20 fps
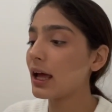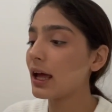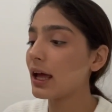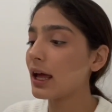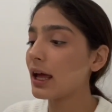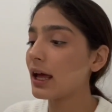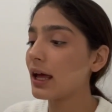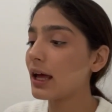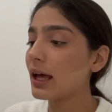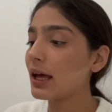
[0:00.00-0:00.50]

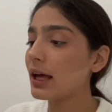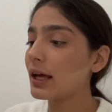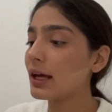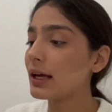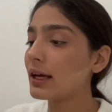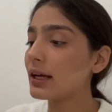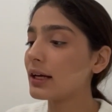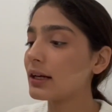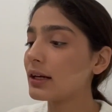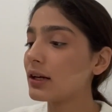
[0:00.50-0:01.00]

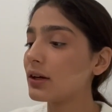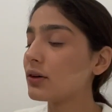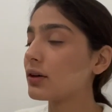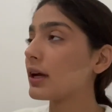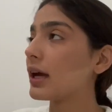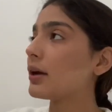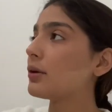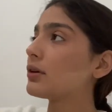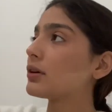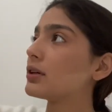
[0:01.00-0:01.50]
And
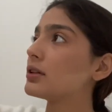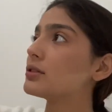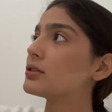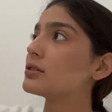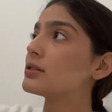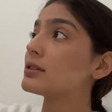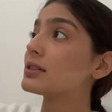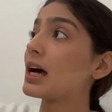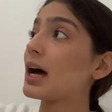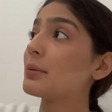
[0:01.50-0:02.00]
okay, we're going
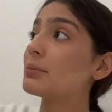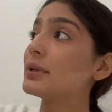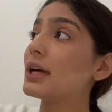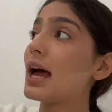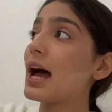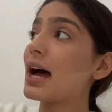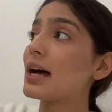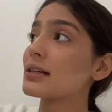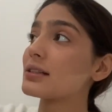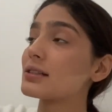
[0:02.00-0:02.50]
to tap
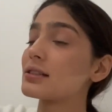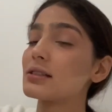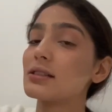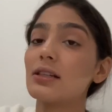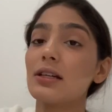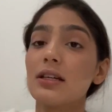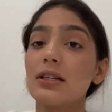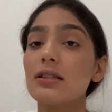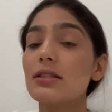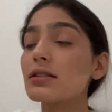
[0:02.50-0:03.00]
the
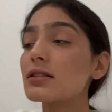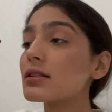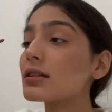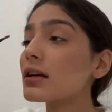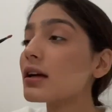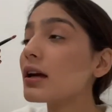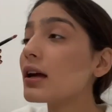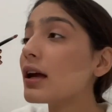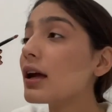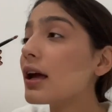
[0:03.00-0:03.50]

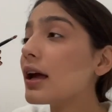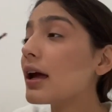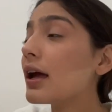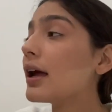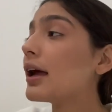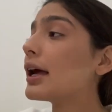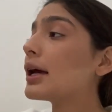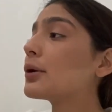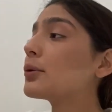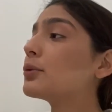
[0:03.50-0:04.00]
excess
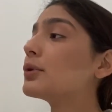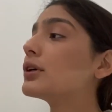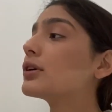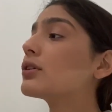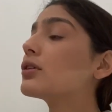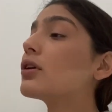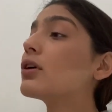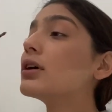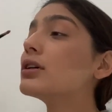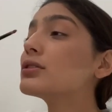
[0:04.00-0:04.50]
and
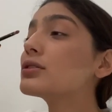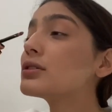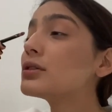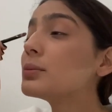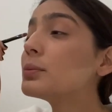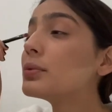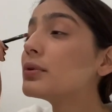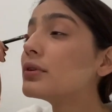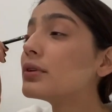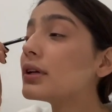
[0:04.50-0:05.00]
we're going
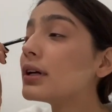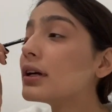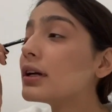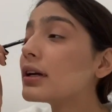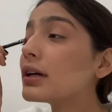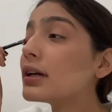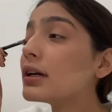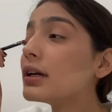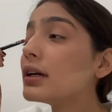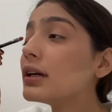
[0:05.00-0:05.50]
to put
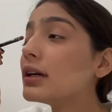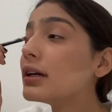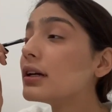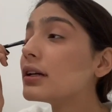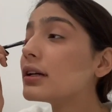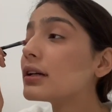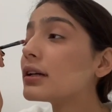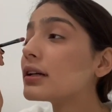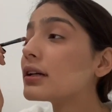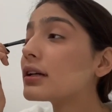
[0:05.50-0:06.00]
it
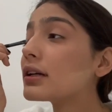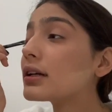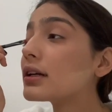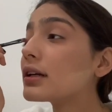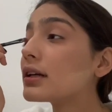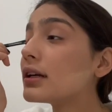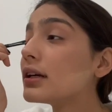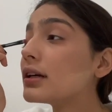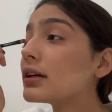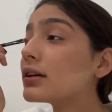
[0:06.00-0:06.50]
in
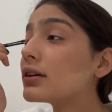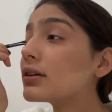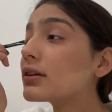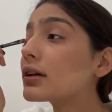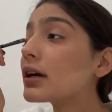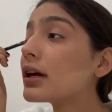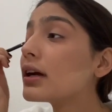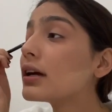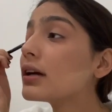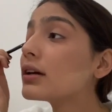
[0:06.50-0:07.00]
here,
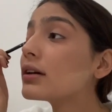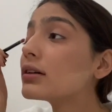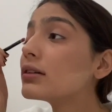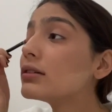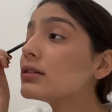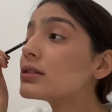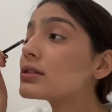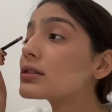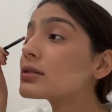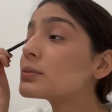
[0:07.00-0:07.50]
okay?
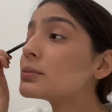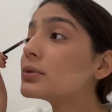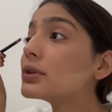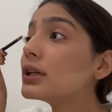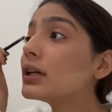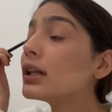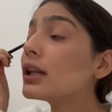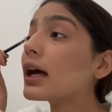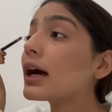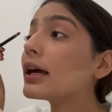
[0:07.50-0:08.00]
Oh, it's
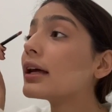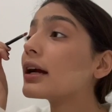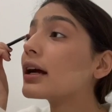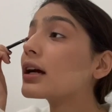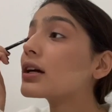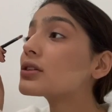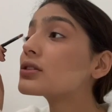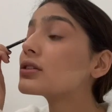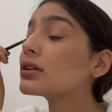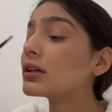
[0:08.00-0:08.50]
pretty light
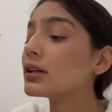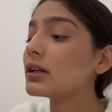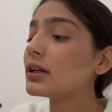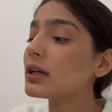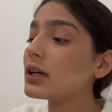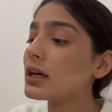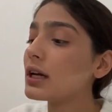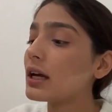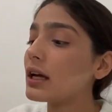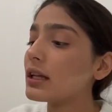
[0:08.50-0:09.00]
actually.
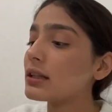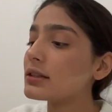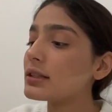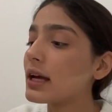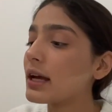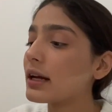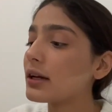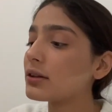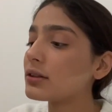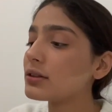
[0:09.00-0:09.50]

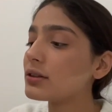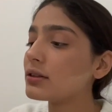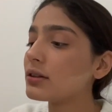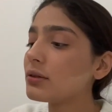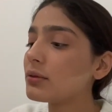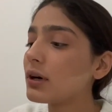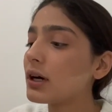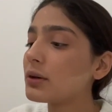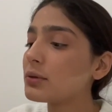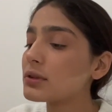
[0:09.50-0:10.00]
Then, you
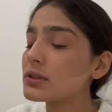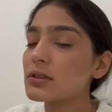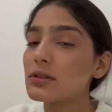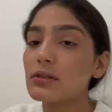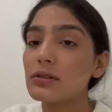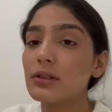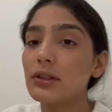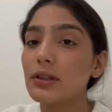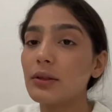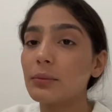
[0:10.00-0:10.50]
know what,
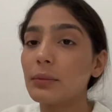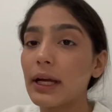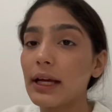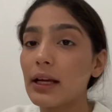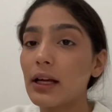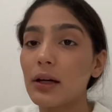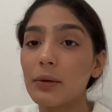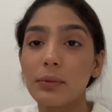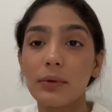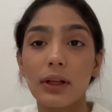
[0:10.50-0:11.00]
with the
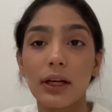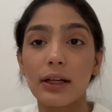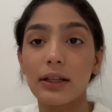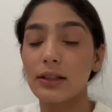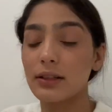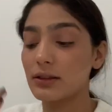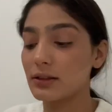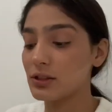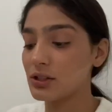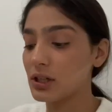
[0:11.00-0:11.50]
makeup,
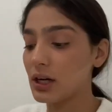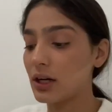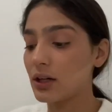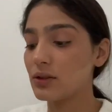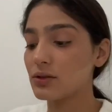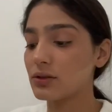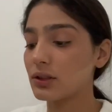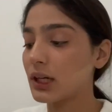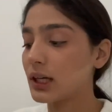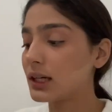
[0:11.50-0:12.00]
like the
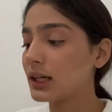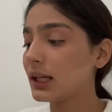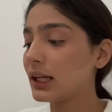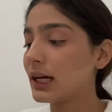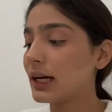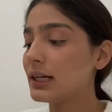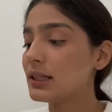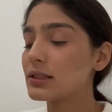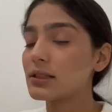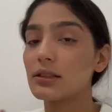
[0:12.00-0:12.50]
shadows are
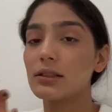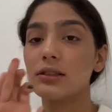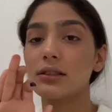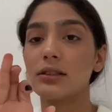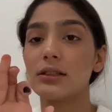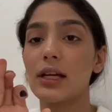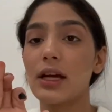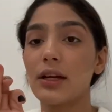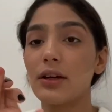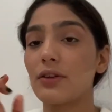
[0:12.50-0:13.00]
light,
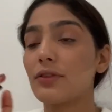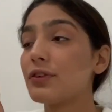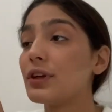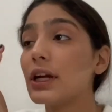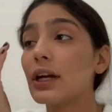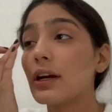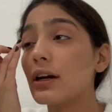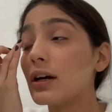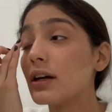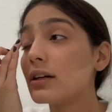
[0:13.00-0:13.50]
take your
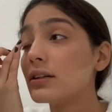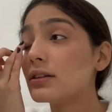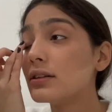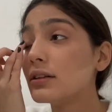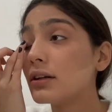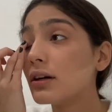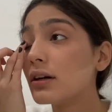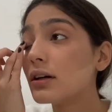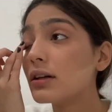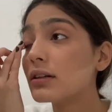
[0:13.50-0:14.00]
finger,
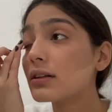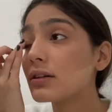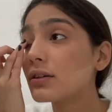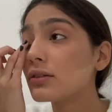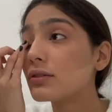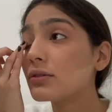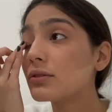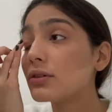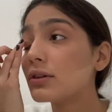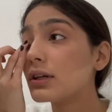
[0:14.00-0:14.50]

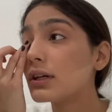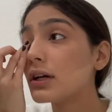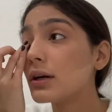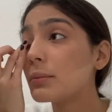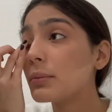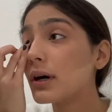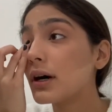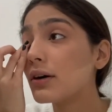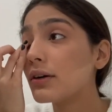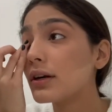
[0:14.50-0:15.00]
don't worry
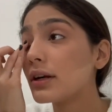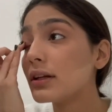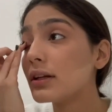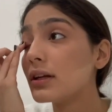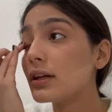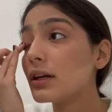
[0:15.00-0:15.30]
about it.